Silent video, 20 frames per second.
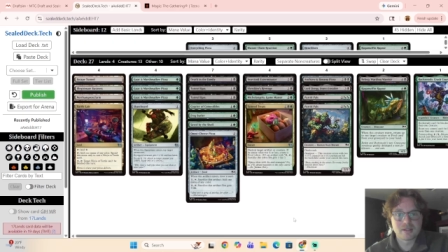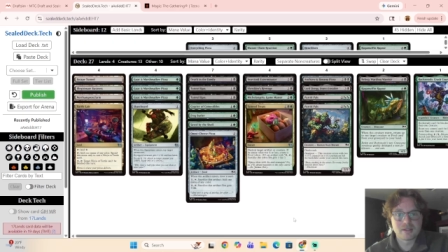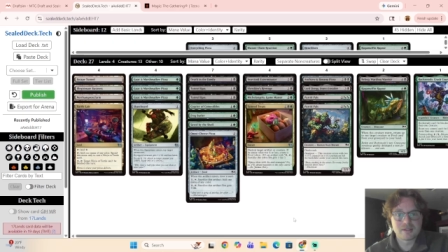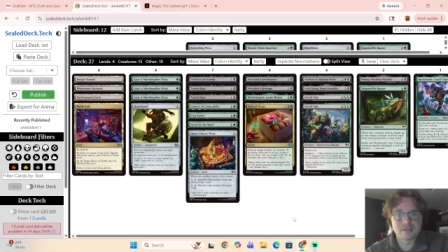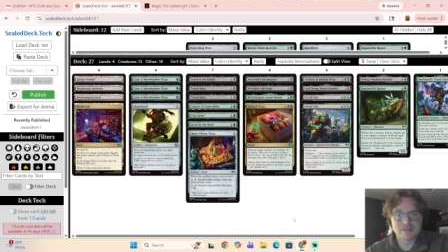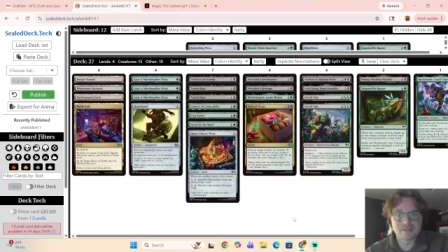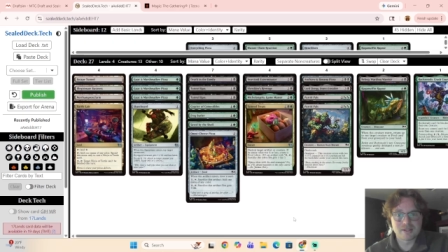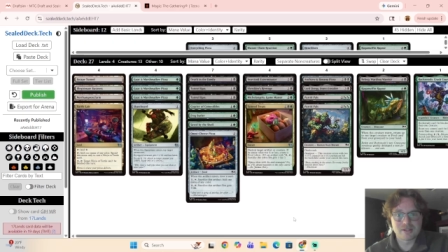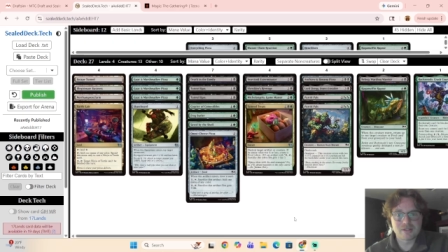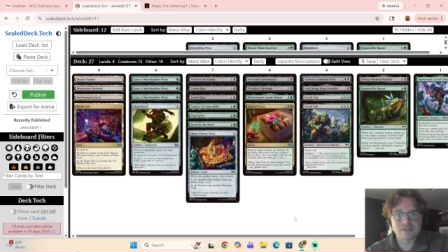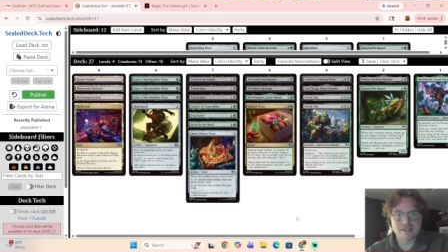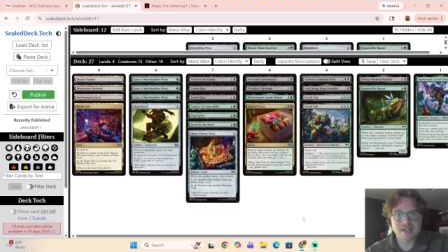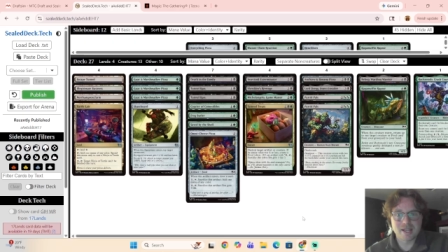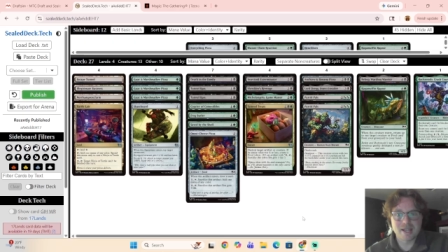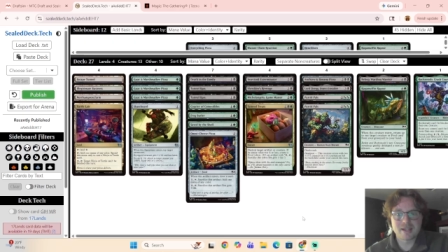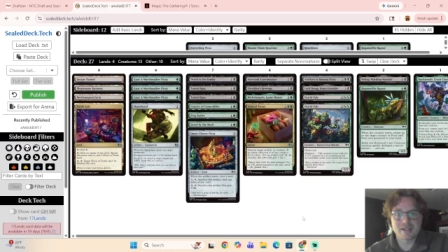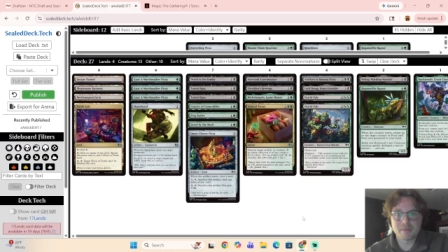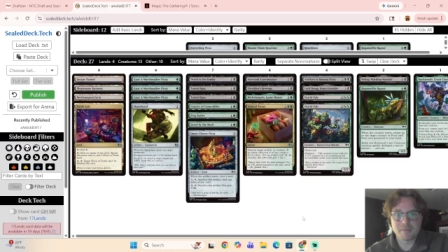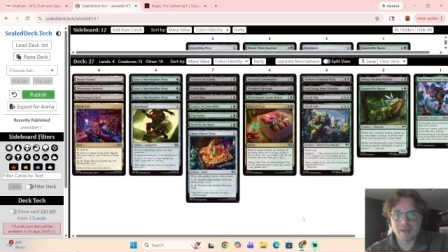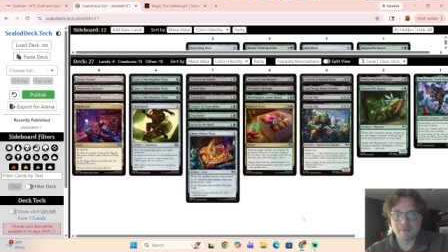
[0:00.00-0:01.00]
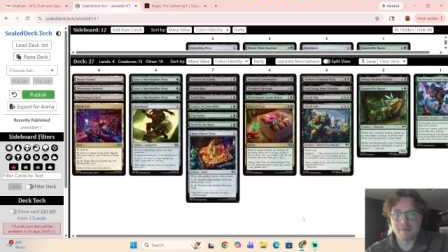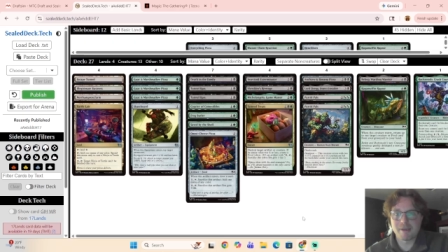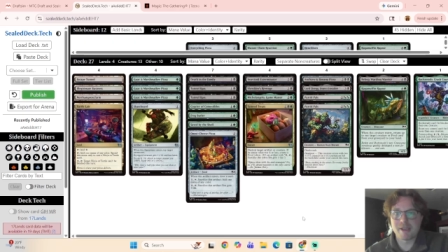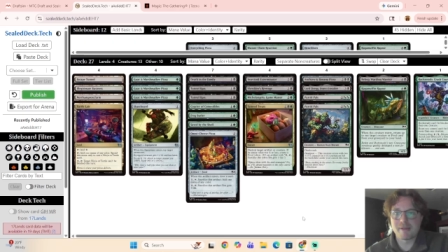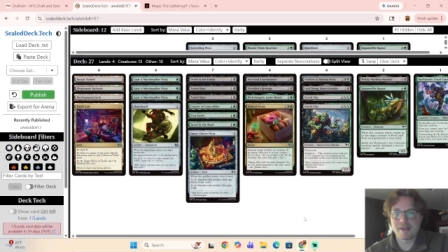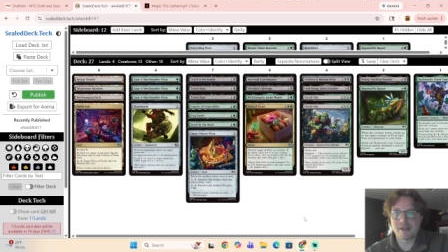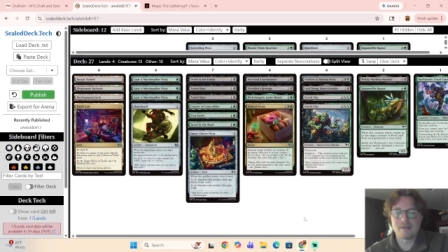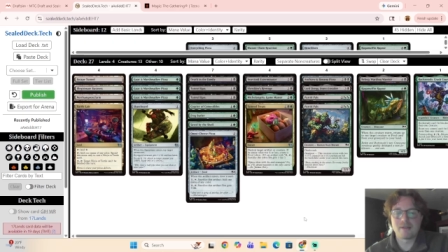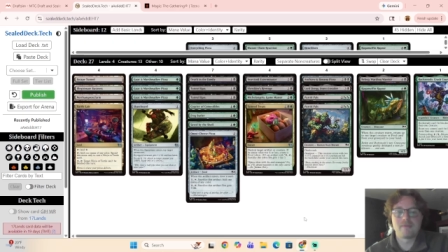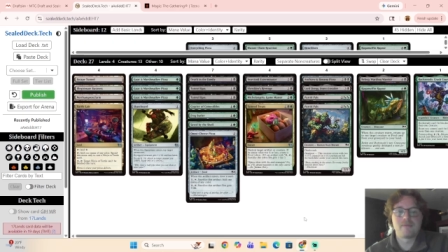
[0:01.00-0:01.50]
decisions had to be
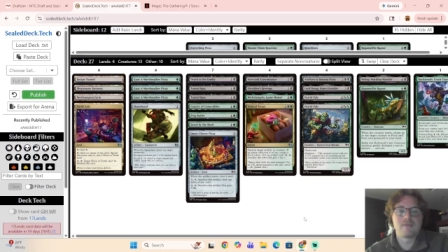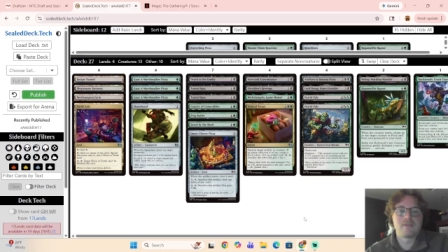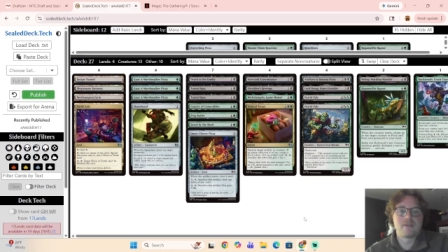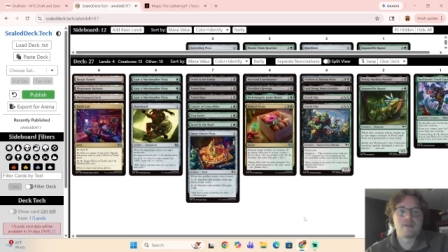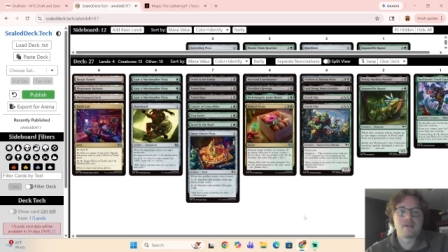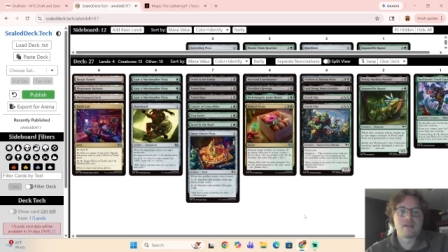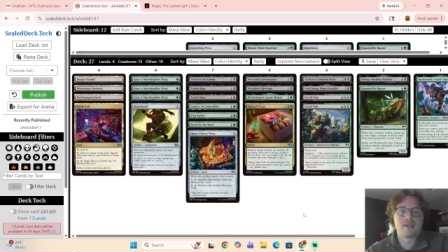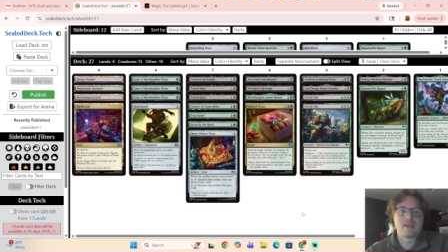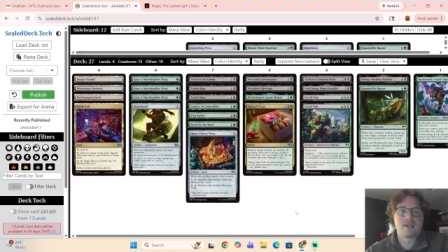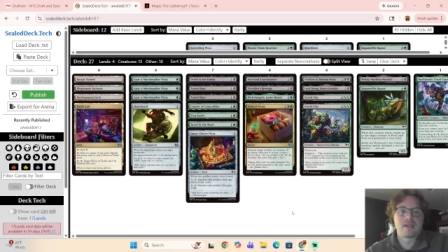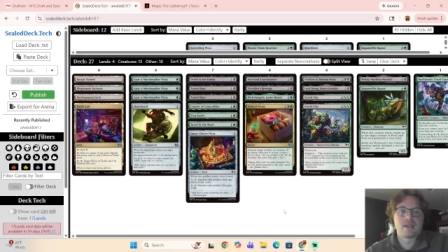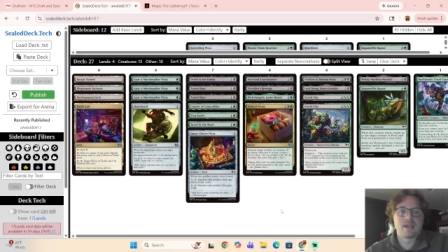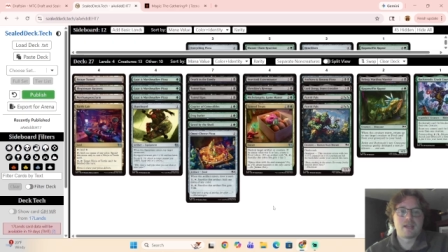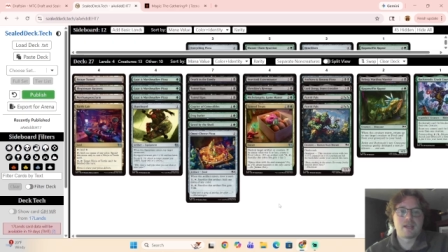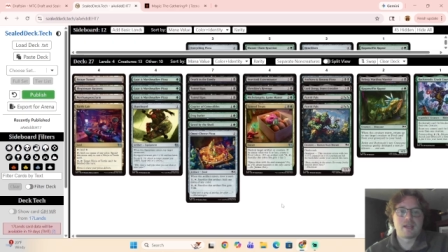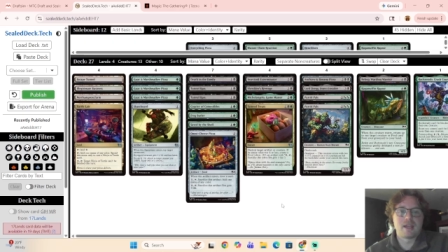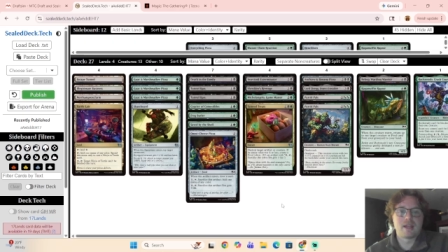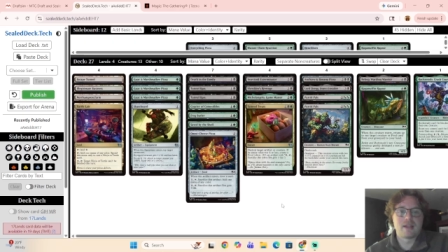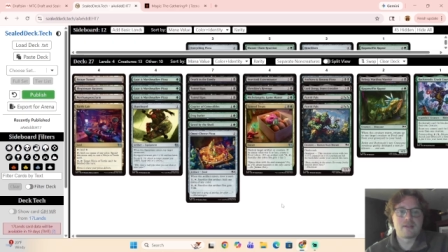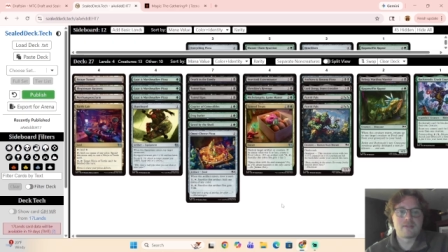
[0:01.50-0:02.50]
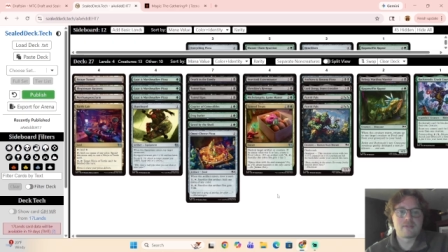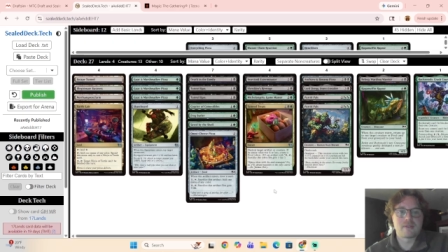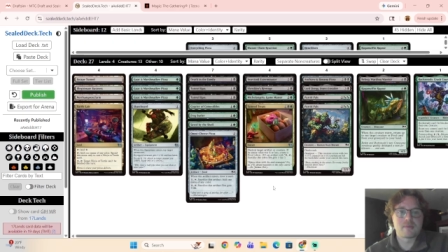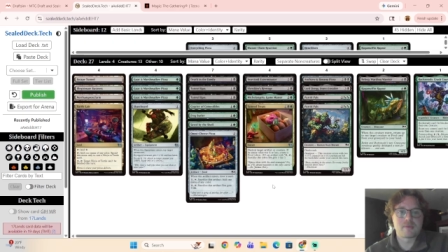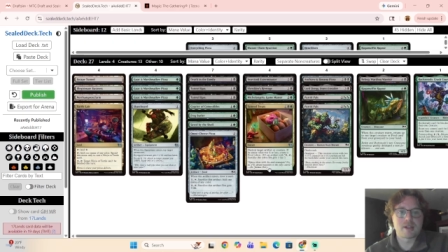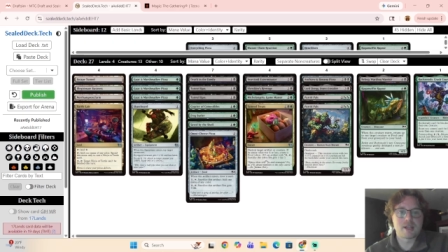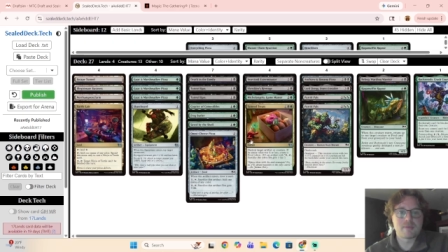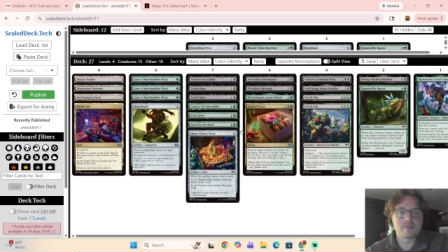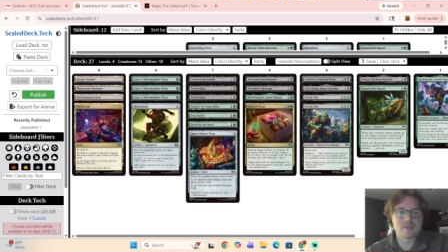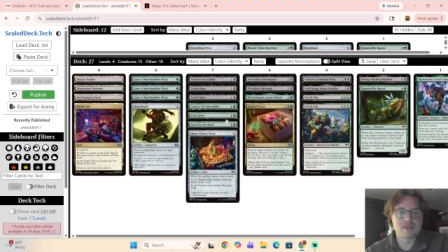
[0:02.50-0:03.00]
made. And
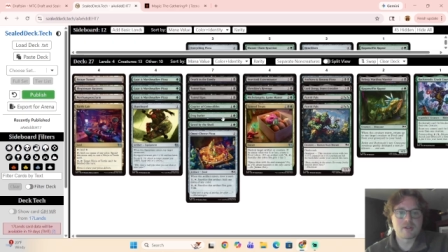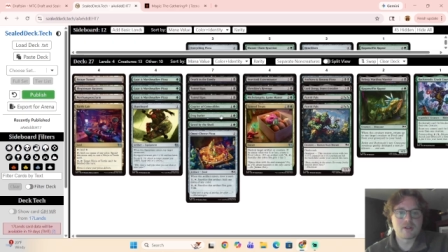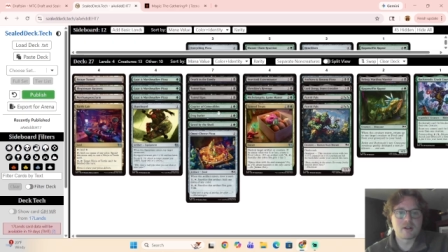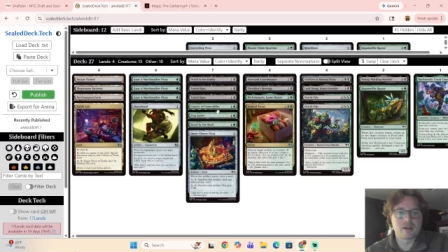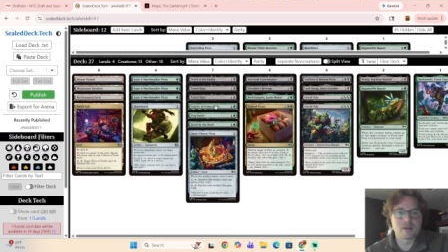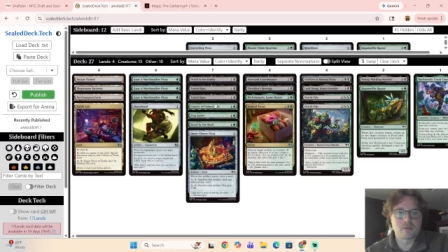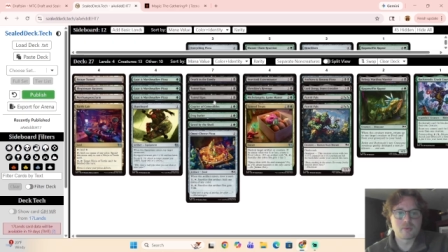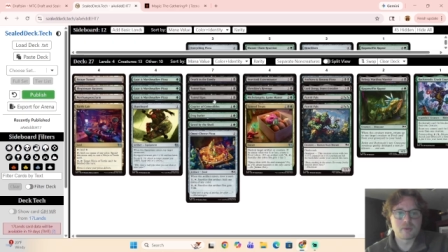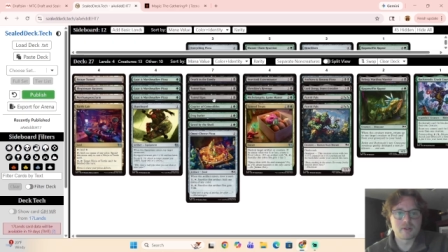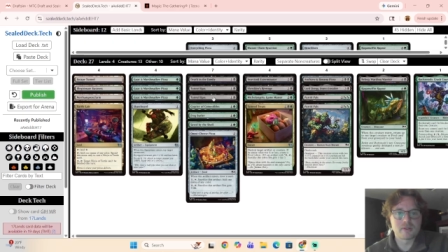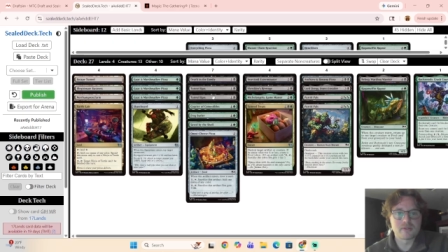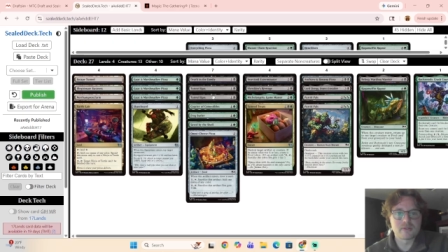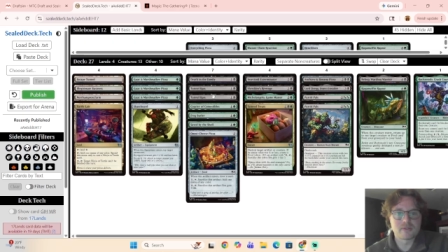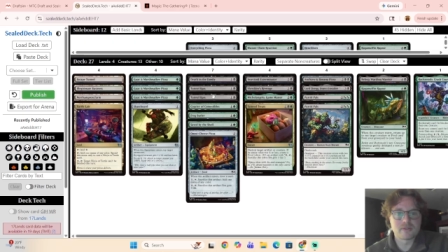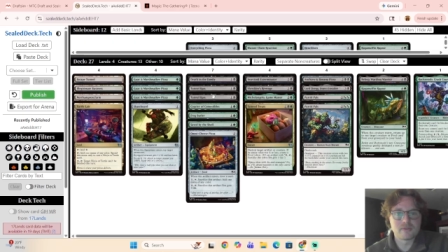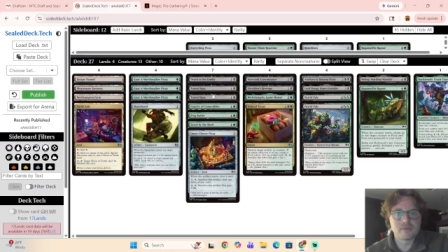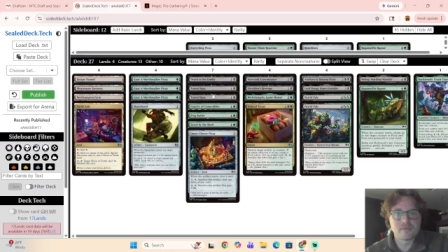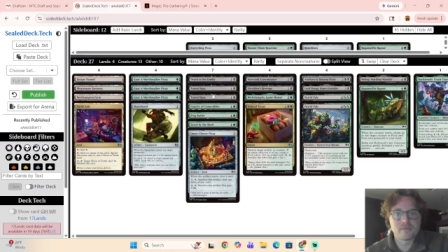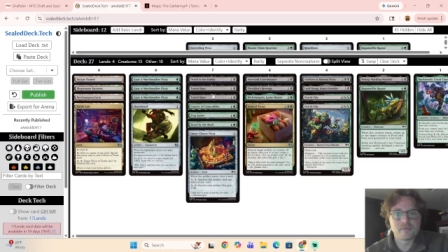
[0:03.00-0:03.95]
sometimes they're hard ones.